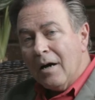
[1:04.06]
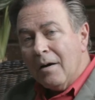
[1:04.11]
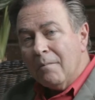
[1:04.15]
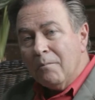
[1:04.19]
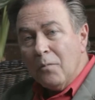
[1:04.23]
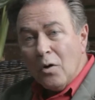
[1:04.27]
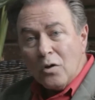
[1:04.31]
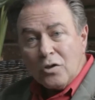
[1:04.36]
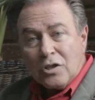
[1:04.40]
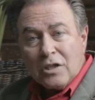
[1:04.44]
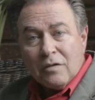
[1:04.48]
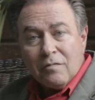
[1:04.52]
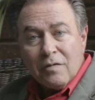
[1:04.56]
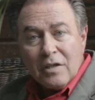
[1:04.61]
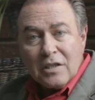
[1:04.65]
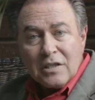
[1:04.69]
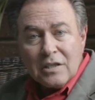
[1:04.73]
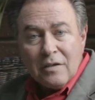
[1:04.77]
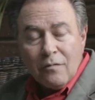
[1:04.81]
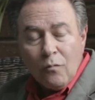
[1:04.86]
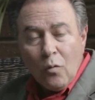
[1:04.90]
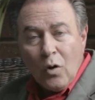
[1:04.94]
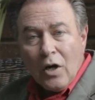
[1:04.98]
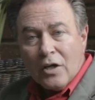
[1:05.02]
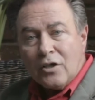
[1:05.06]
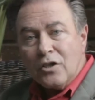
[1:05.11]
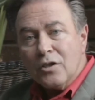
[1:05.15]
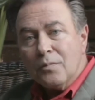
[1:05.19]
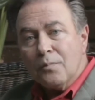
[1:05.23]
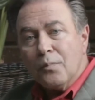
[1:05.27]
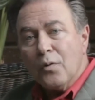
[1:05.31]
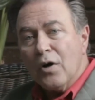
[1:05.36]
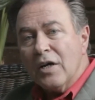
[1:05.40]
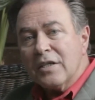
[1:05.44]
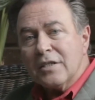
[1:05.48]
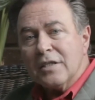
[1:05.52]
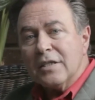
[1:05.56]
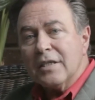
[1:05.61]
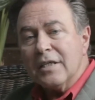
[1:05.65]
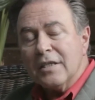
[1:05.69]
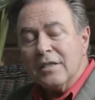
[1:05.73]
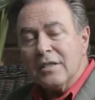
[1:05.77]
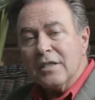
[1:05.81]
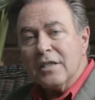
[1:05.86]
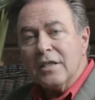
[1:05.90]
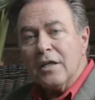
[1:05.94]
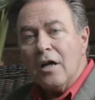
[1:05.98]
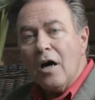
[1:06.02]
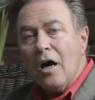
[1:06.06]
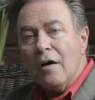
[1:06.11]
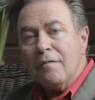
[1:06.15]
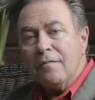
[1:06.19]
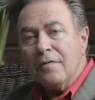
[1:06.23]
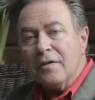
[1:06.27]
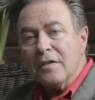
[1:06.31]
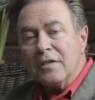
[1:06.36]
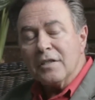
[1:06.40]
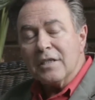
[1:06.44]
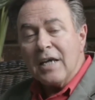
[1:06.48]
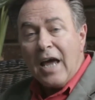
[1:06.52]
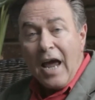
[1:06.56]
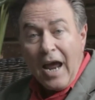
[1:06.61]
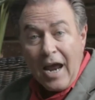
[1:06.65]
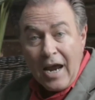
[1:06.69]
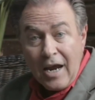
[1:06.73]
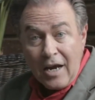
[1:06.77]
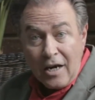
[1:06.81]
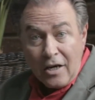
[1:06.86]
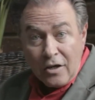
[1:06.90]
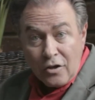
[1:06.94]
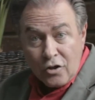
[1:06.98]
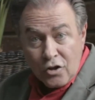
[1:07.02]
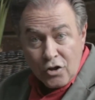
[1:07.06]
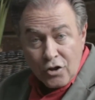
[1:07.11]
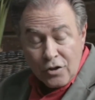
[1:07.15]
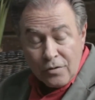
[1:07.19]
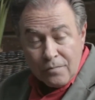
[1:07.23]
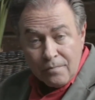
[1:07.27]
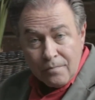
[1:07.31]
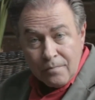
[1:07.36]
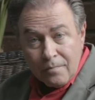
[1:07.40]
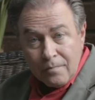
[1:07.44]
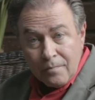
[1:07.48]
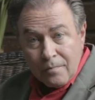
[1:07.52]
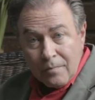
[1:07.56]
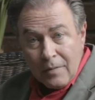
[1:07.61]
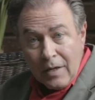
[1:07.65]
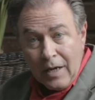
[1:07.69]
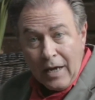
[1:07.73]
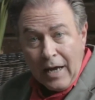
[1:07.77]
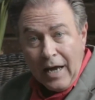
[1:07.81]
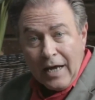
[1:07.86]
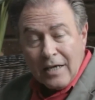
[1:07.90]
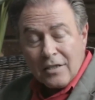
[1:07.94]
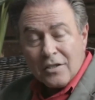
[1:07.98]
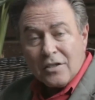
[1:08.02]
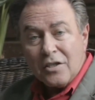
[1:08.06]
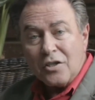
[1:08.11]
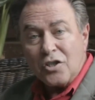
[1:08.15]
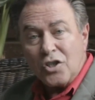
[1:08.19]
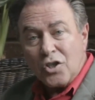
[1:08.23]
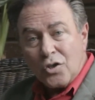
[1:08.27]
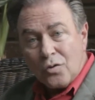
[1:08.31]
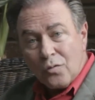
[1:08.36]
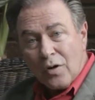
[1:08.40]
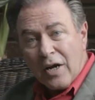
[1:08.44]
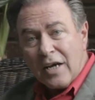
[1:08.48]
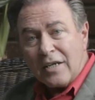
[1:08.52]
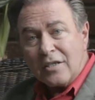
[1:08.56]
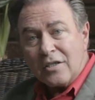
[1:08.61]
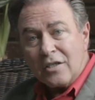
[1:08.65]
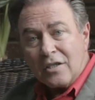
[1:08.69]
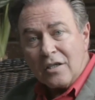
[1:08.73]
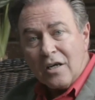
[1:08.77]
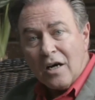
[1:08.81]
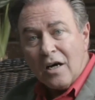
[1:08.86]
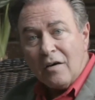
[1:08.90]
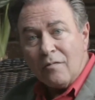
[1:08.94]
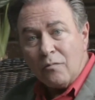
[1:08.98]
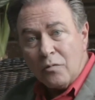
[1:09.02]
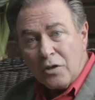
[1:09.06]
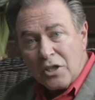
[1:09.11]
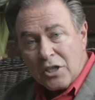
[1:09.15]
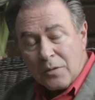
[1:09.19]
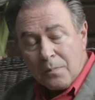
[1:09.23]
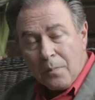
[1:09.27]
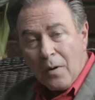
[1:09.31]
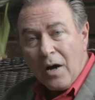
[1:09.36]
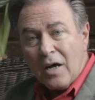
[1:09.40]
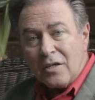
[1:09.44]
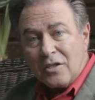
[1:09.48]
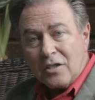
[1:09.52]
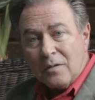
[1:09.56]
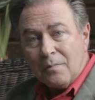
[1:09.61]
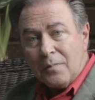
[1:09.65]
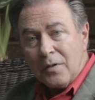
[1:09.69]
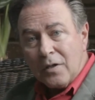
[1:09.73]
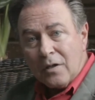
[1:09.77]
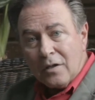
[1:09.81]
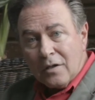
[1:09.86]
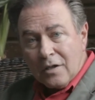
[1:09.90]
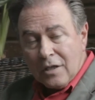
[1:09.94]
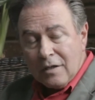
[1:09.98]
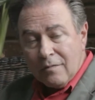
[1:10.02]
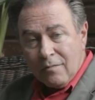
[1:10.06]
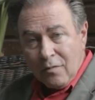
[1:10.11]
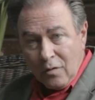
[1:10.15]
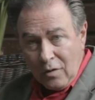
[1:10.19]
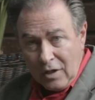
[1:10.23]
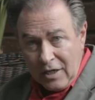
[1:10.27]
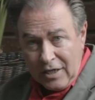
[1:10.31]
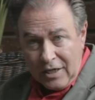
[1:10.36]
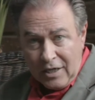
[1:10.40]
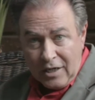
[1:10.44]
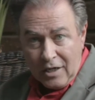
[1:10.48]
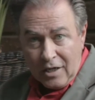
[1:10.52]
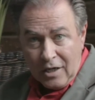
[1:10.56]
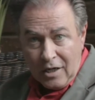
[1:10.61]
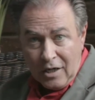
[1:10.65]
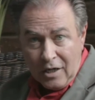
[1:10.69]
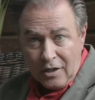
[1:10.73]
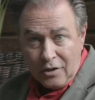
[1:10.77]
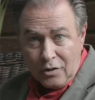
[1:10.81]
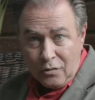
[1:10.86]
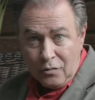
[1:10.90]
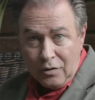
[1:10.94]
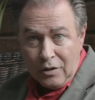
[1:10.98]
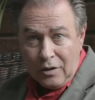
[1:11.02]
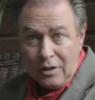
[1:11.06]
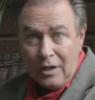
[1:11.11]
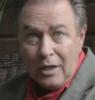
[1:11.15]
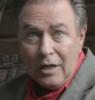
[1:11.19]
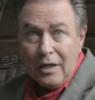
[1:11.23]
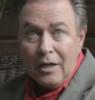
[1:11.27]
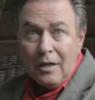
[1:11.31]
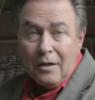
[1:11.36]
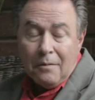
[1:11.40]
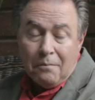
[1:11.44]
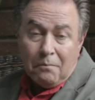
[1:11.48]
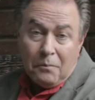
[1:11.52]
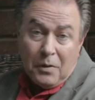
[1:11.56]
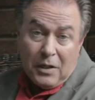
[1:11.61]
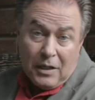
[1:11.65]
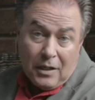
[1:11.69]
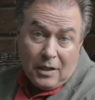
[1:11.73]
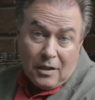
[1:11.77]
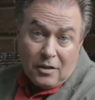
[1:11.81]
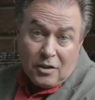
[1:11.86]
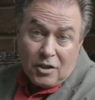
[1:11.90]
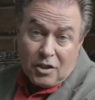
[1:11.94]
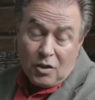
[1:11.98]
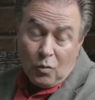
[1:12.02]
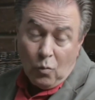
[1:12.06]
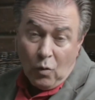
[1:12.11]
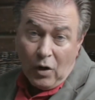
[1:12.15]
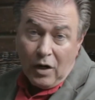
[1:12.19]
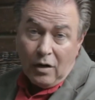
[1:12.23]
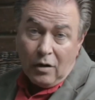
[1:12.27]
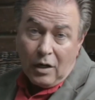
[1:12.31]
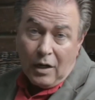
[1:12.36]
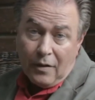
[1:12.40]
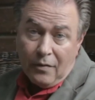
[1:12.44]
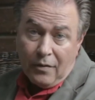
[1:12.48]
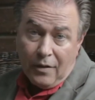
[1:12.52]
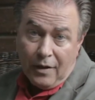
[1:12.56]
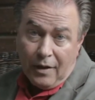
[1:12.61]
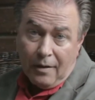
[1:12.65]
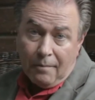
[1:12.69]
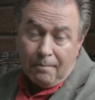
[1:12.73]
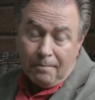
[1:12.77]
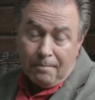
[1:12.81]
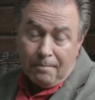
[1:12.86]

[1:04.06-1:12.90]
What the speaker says: Most of us have watched presidents in office age as the stress of responsibility for leading a country begins to wear on them.